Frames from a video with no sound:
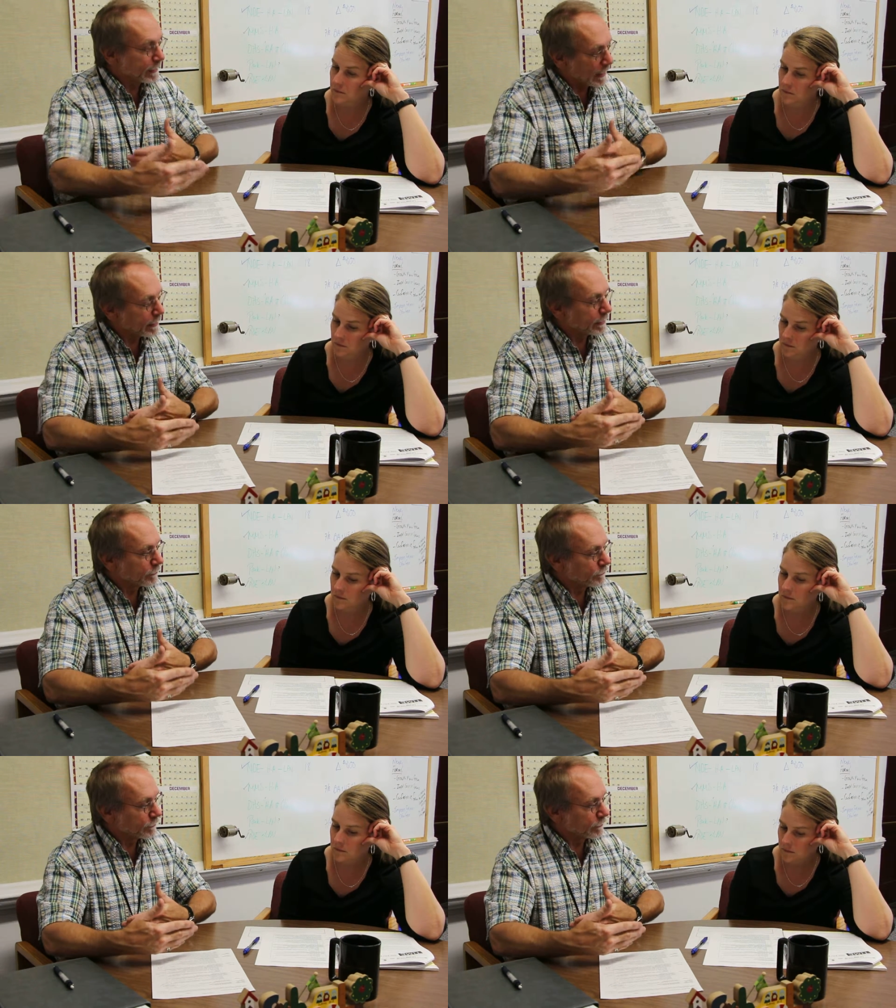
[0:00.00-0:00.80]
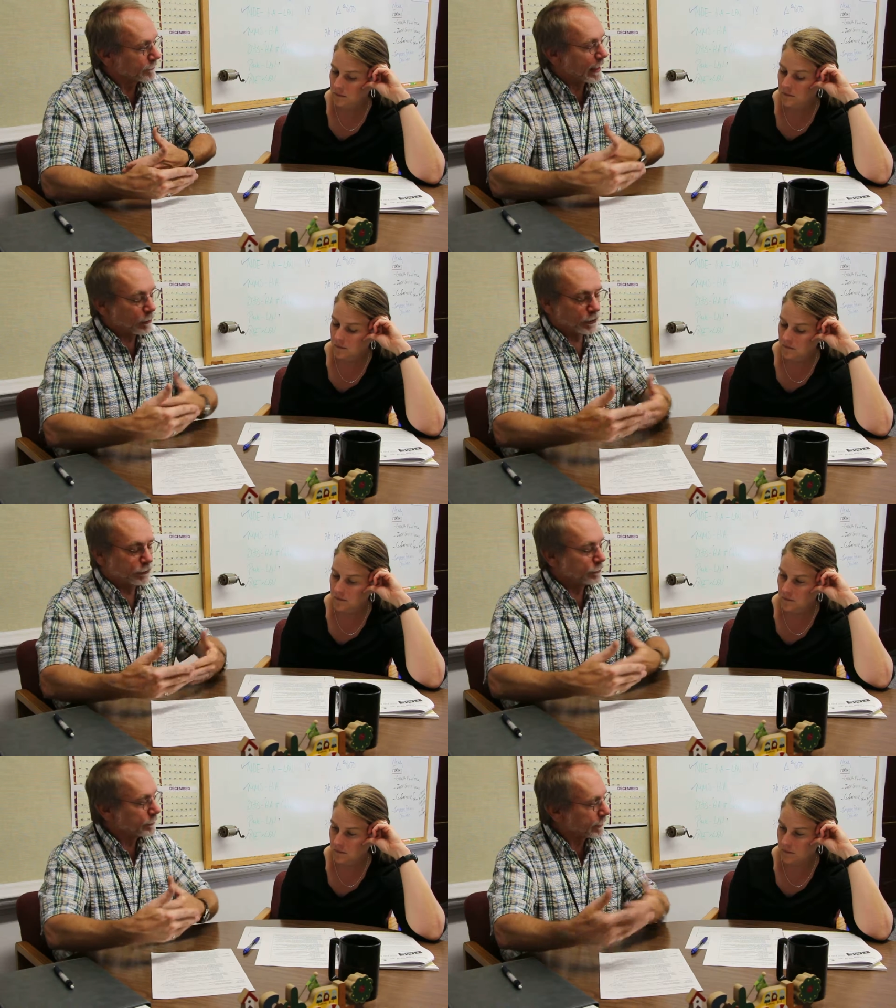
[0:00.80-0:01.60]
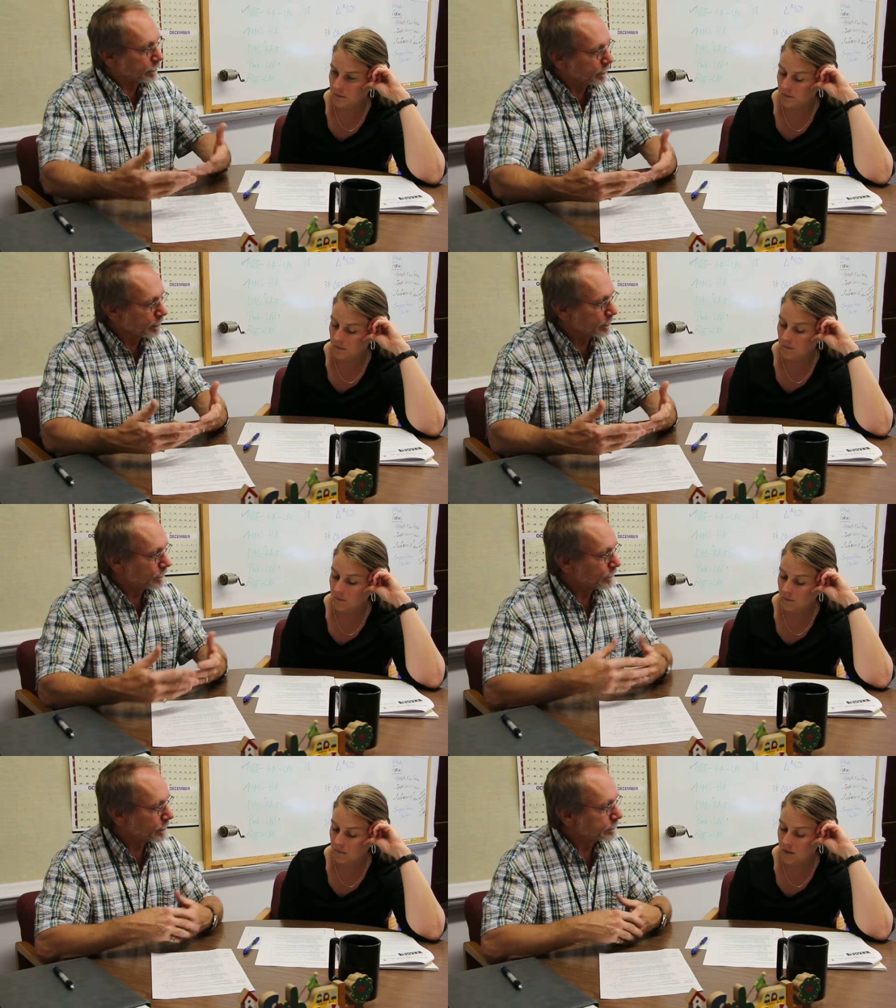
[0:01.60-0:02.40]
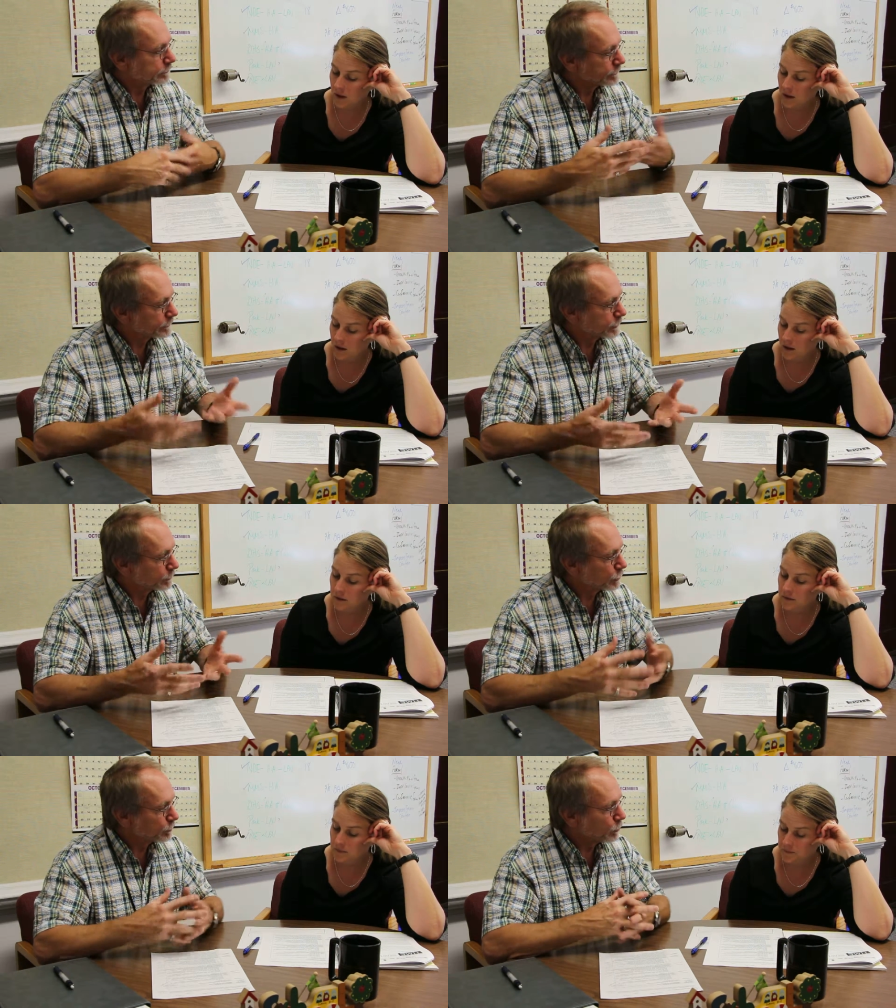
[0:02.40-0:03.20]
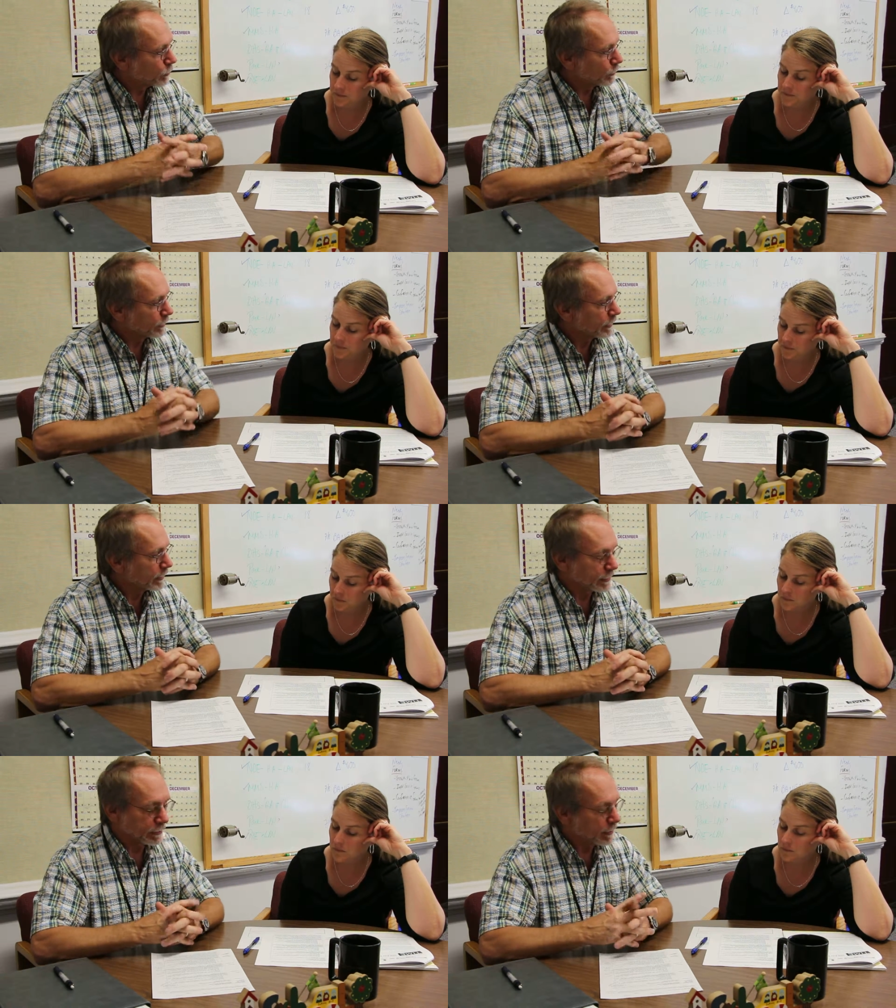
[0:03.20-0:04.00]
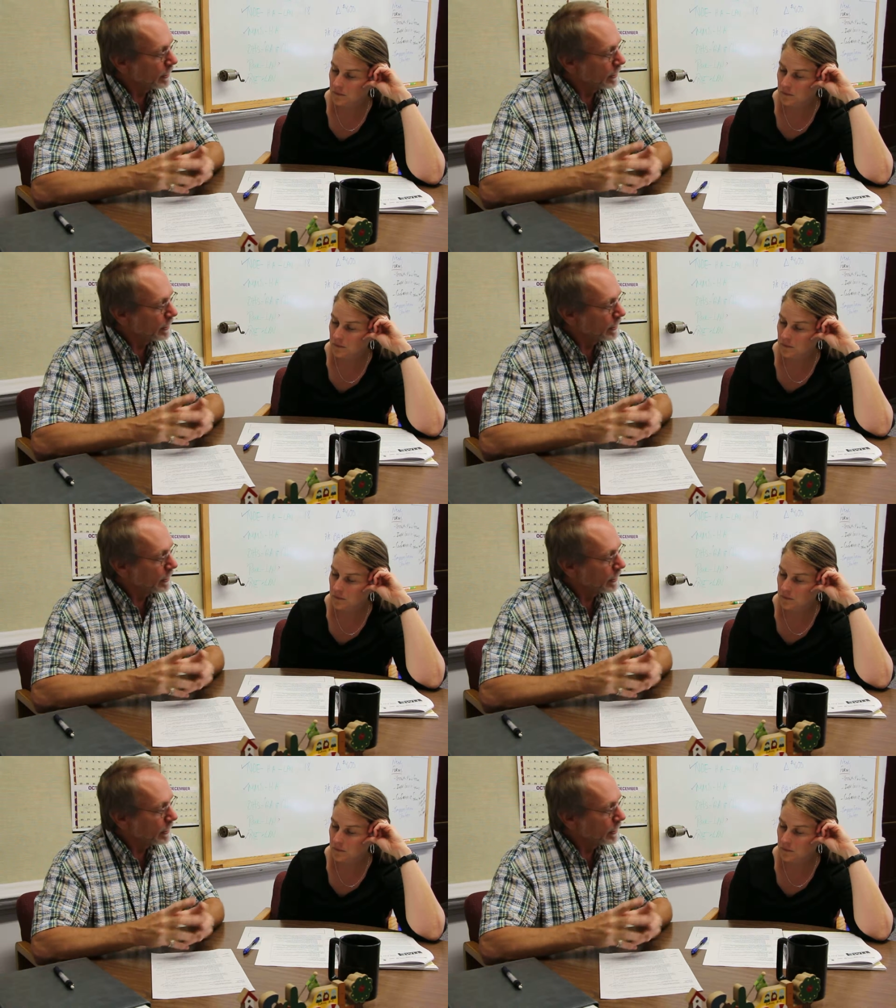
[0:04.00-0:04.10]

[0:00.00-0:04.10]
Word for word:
Speaker 1: getting is this. How can you can you give me some some support in